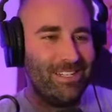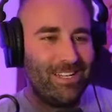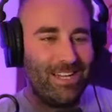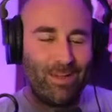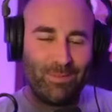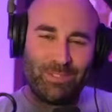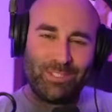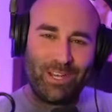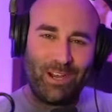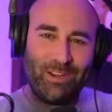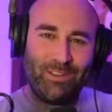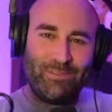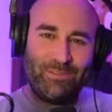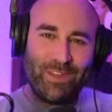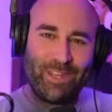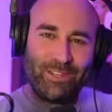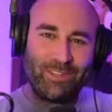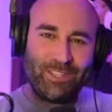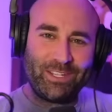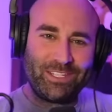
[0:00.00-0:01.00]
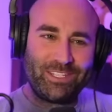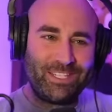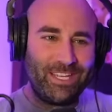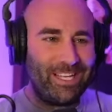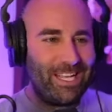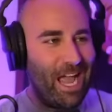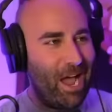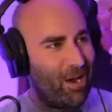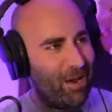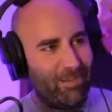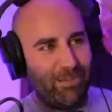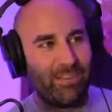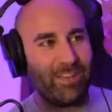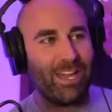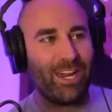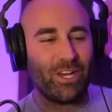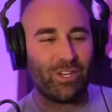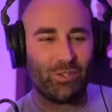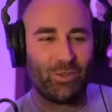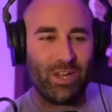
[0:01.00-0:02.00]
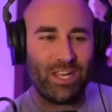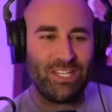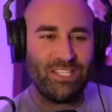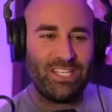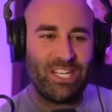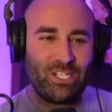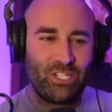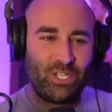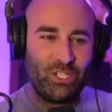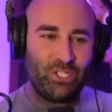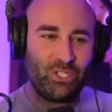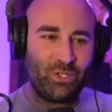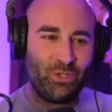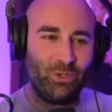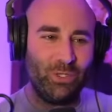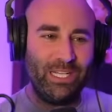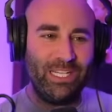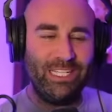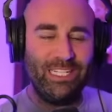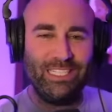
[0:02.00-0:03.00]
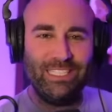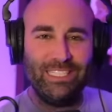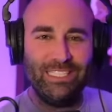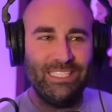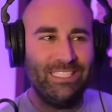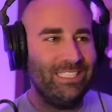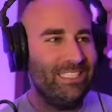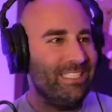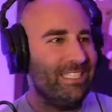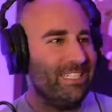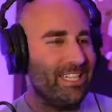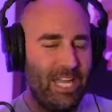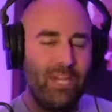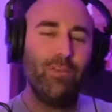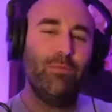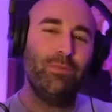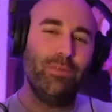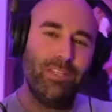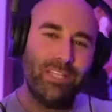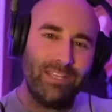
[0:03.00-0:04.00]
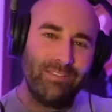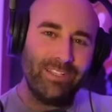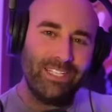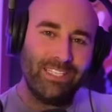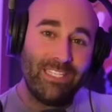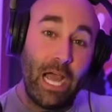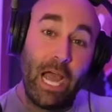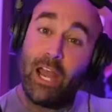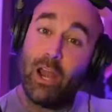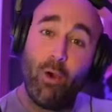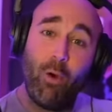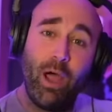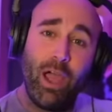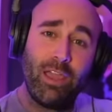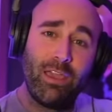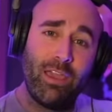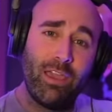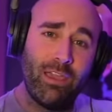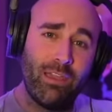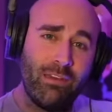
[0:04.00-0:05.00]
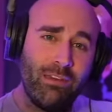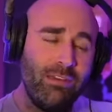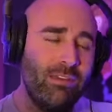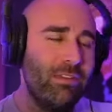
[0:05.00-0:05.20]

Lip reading: I'm starting to figure this thing out. I've even got a transition screen. Can you believe it? I know I can't.